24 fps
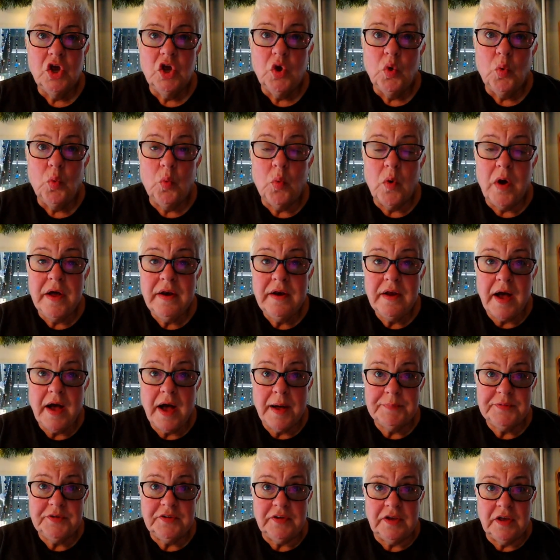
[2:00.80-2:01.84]
One
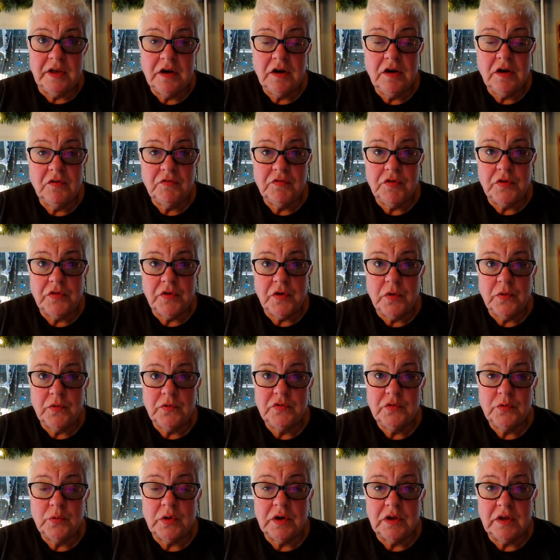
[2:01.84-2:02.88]
option for
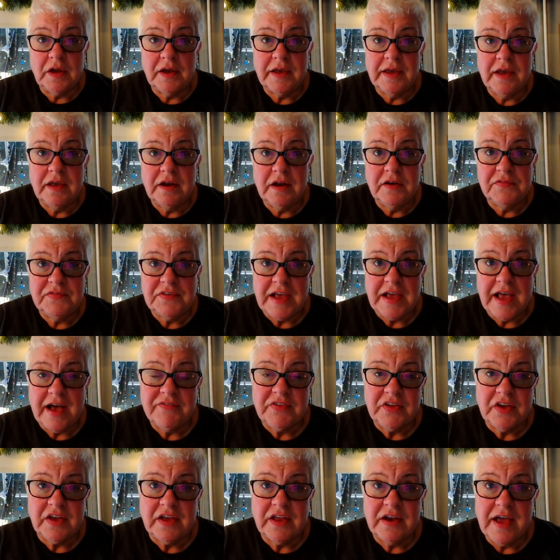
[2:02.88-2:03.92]
those who are lucky enough to have
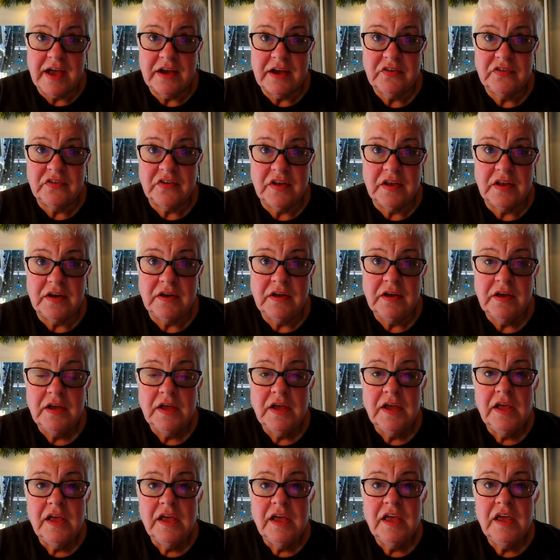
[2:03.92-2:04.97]
the connection
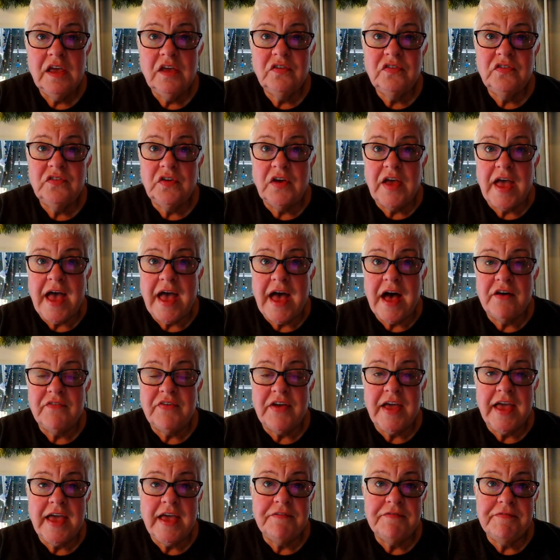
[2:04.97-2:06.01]
is to have
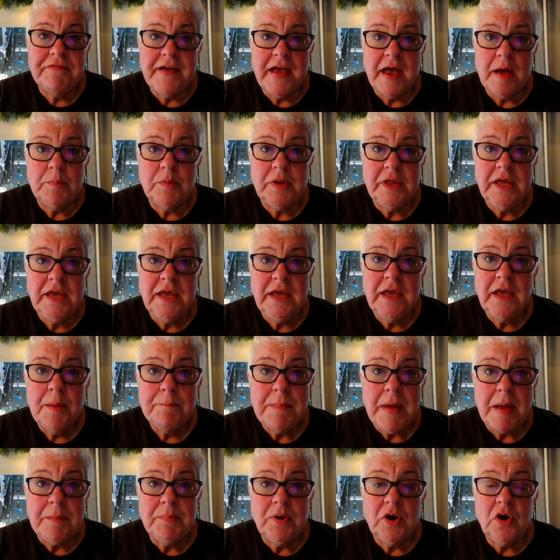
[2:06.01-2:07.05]
a family
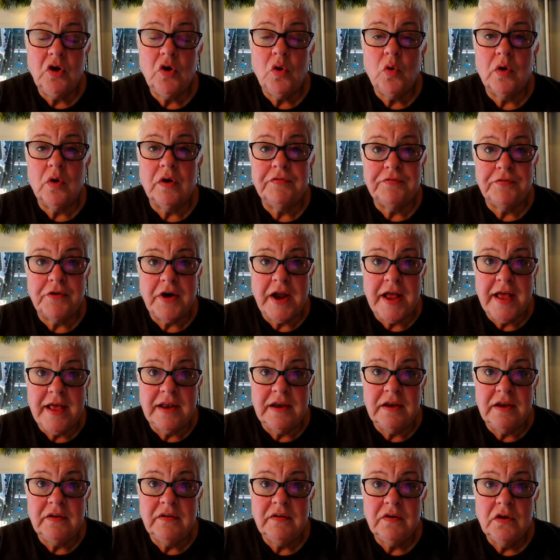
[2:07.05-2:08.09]
member or
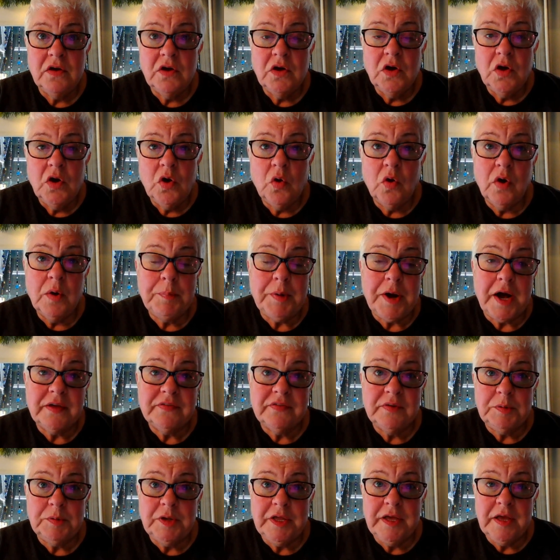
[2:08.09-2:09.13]
friend or
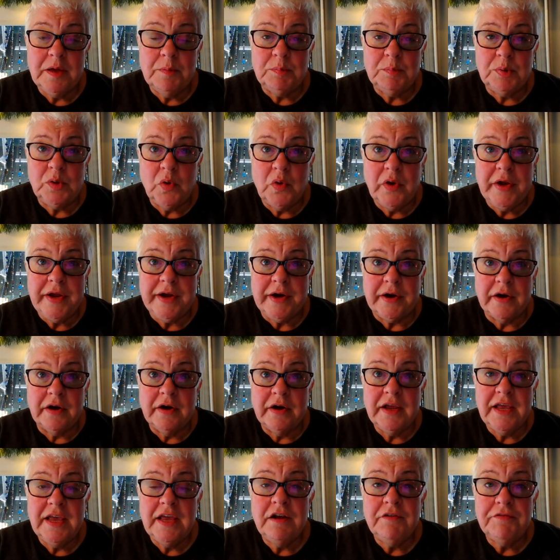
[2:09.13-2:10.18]
possibly employer
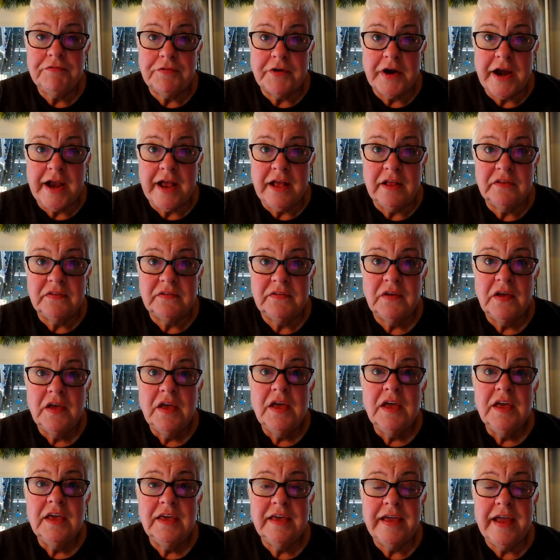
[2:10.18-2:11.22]
in France
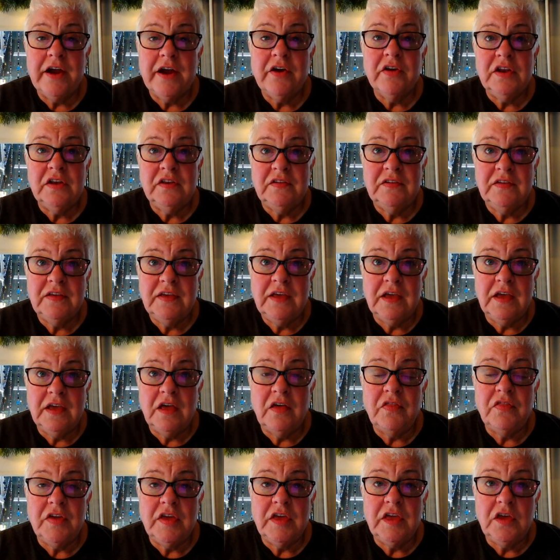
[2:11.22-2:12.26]
guarantee
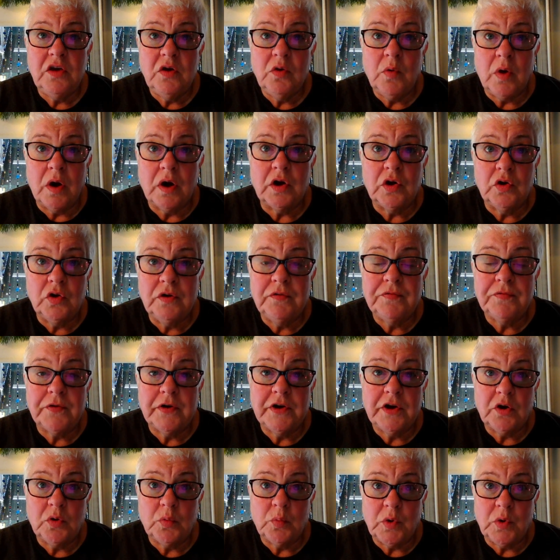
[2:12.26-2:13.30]
that you are good for
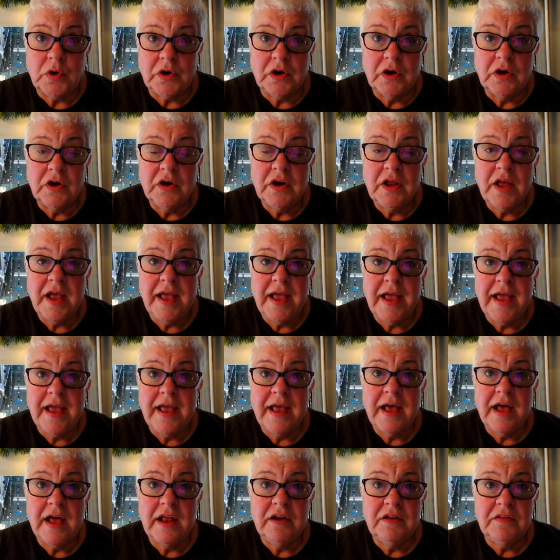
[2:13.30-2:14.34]
your word
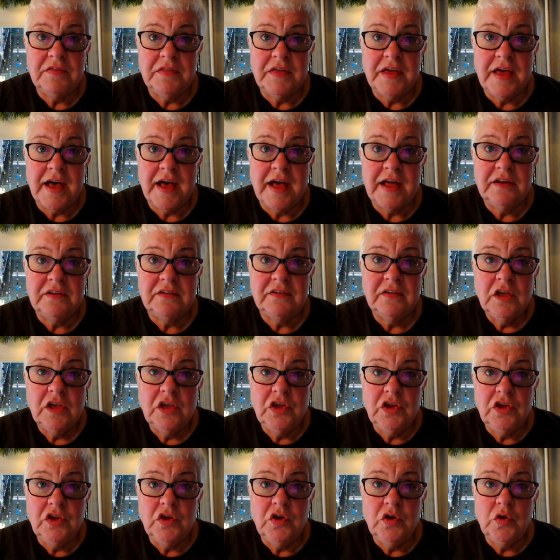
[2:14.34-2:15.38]
and that
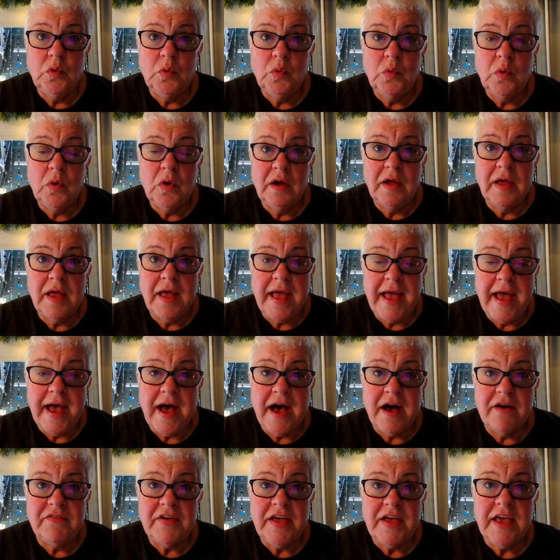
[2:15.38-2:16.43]
you
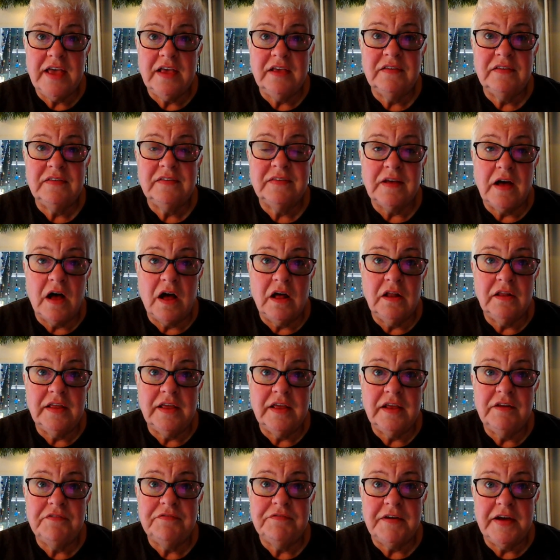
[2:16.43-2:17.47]
have a
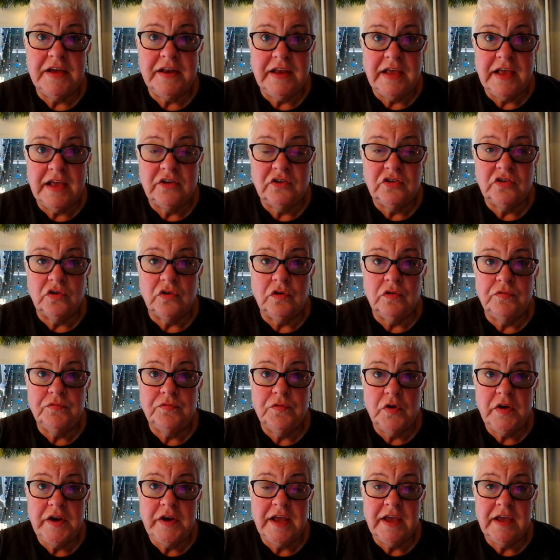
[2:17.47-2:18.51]
solid financial
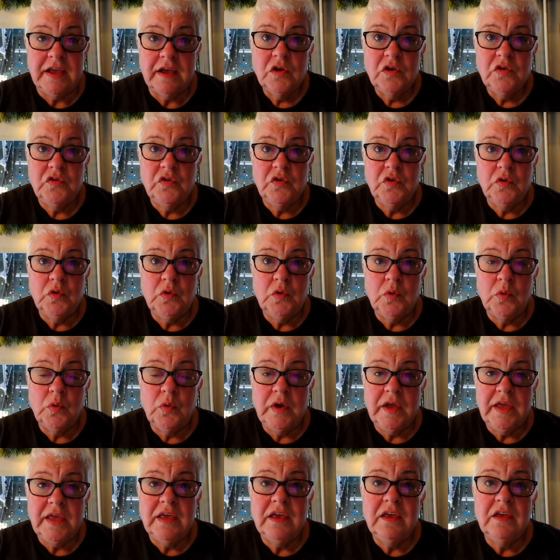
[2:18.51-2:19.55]
footing to
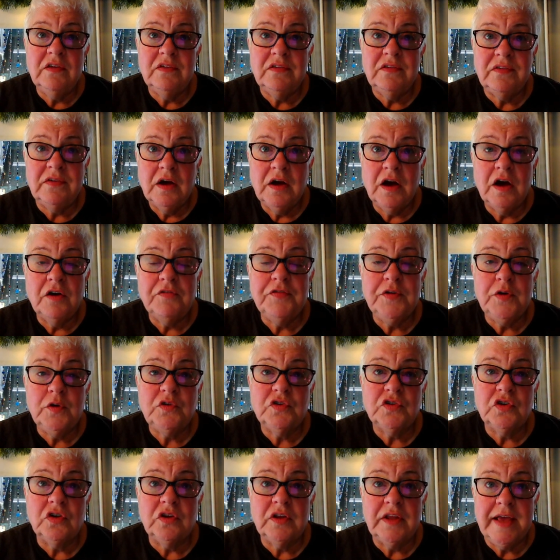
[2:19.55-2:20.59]
ease a
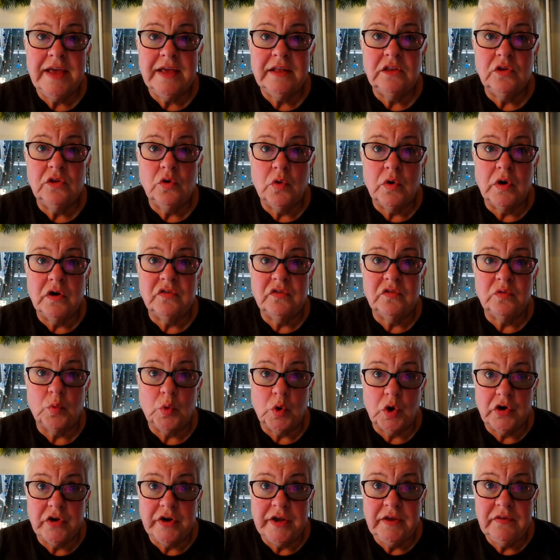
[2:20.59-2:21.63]
future landlord's
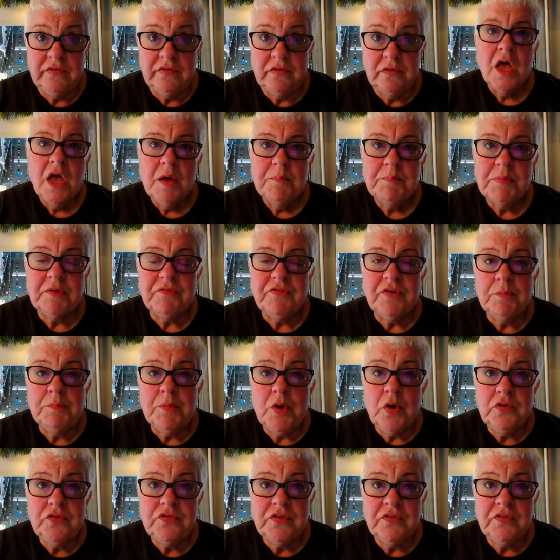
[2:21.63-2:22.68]
worries. But for
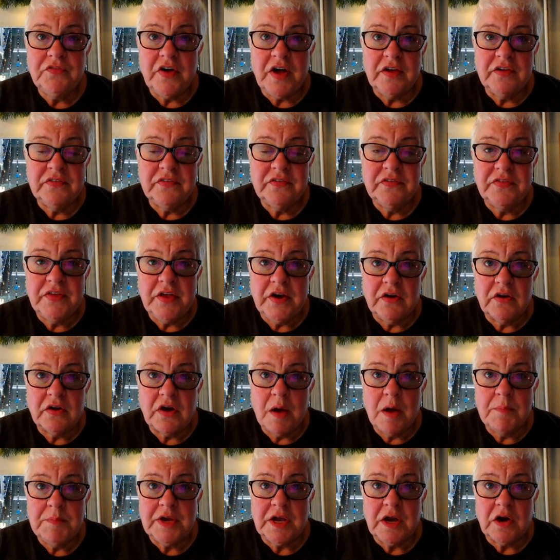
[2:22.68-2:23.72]
most of us that are
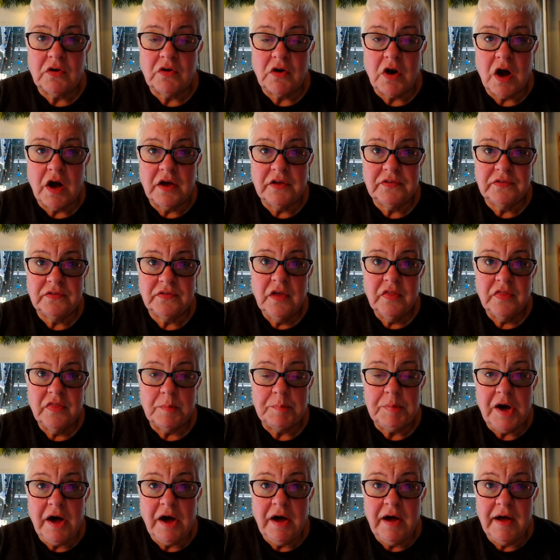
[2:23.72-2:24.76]
coming across the
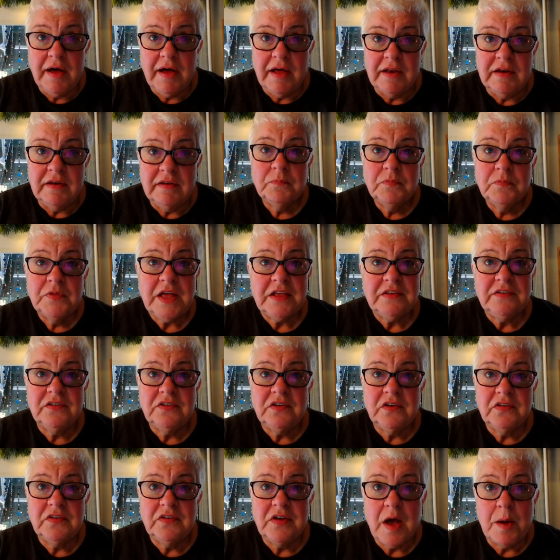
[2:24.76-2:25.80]
pond, that's
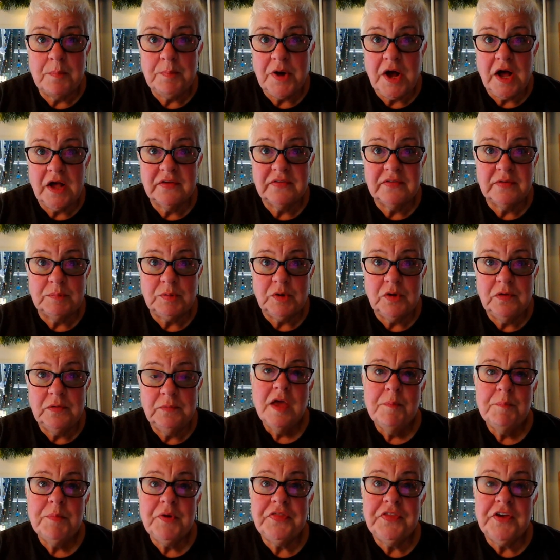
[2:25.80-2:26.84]
just not possible.
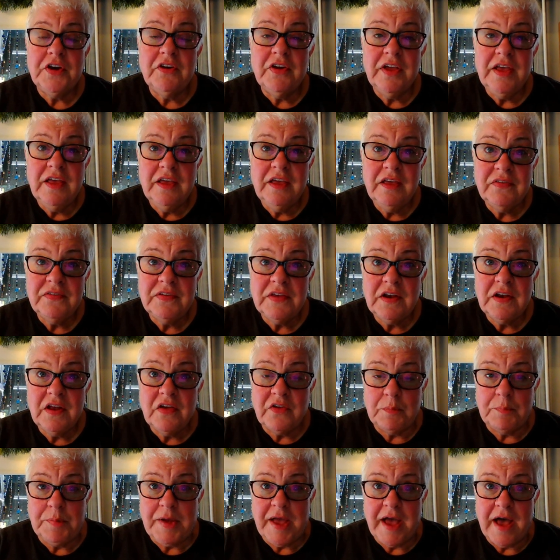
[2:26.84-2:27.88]
But there is
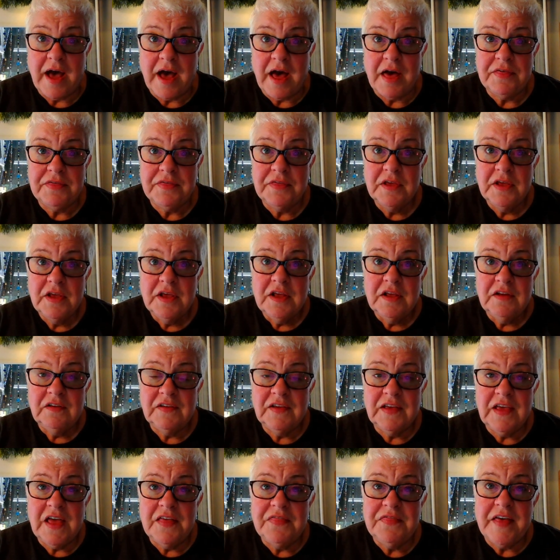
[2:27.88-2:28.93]
another path to
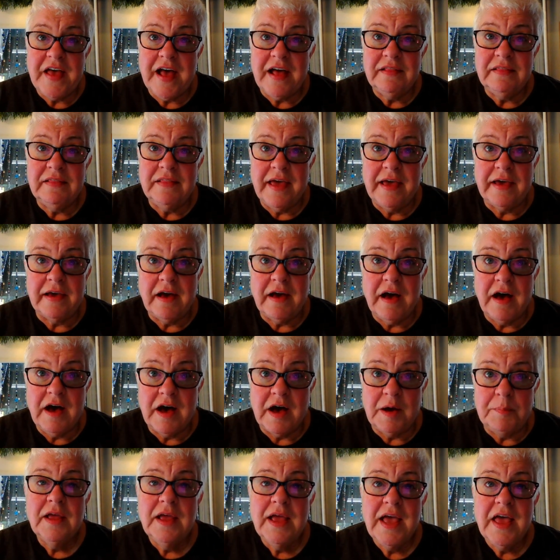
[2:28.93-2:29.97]
get that leg
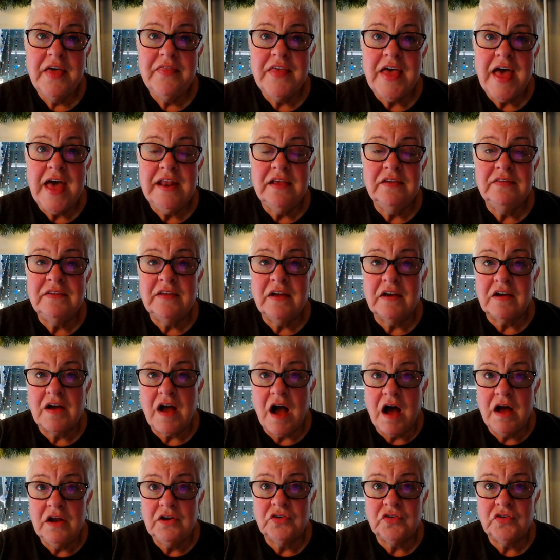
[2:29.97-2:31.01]
up, and that is to
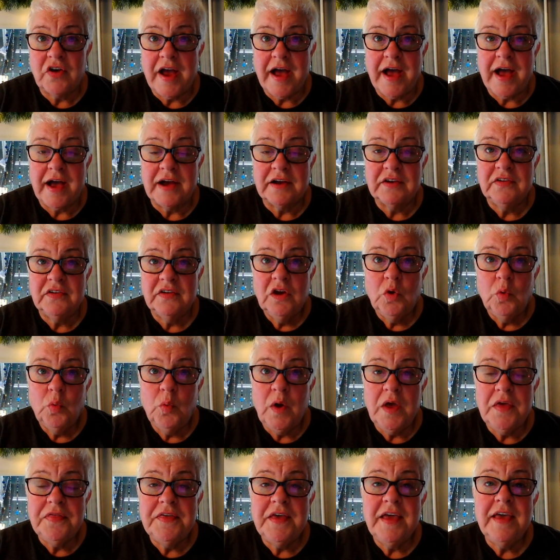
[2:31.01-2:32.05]
contract
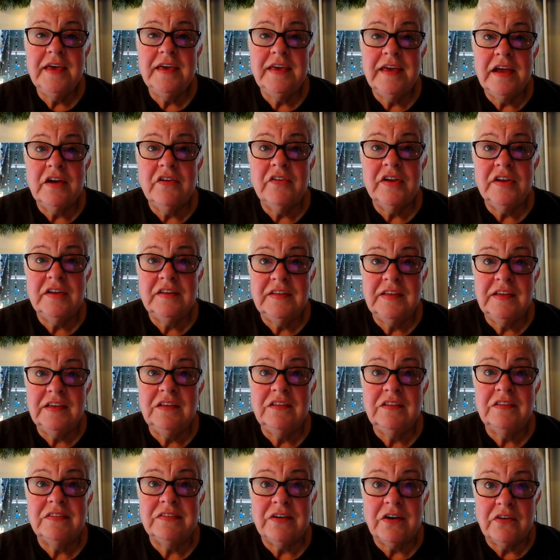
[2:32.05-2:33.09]
with a guarantee
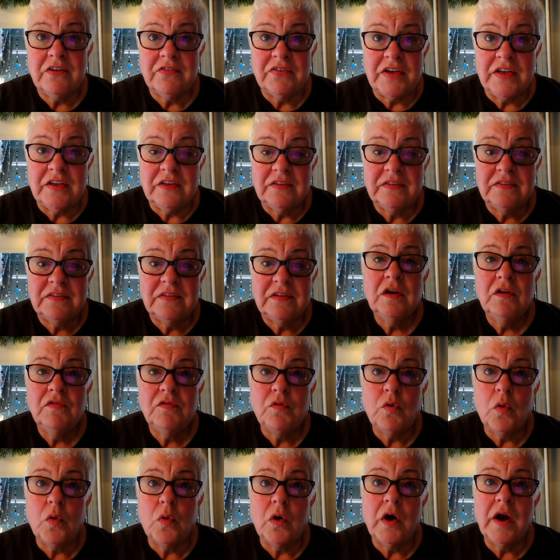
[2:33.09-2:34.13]
service
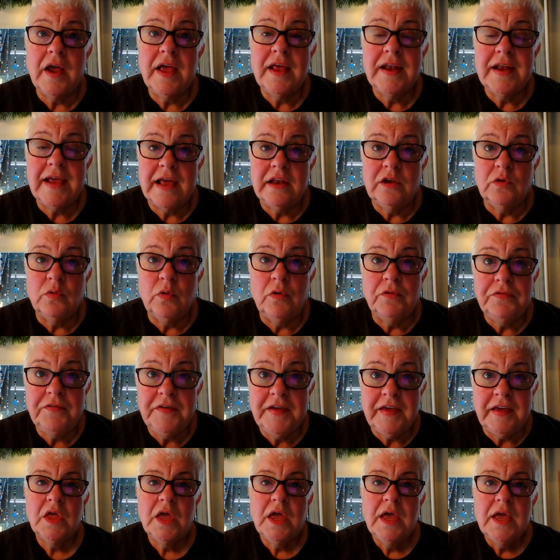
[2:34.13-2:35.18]
for an annual
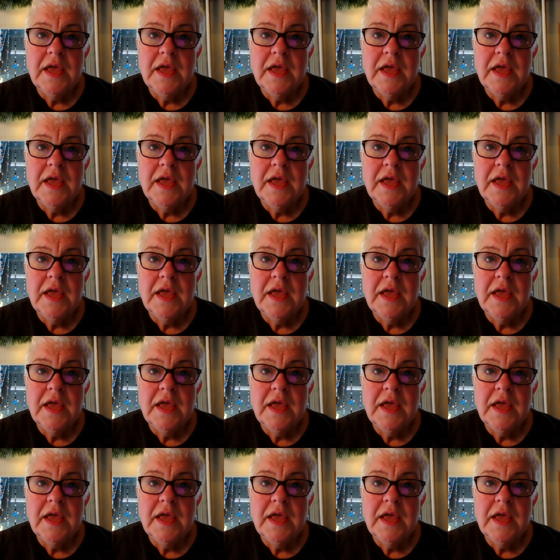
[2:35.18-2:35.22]
fee.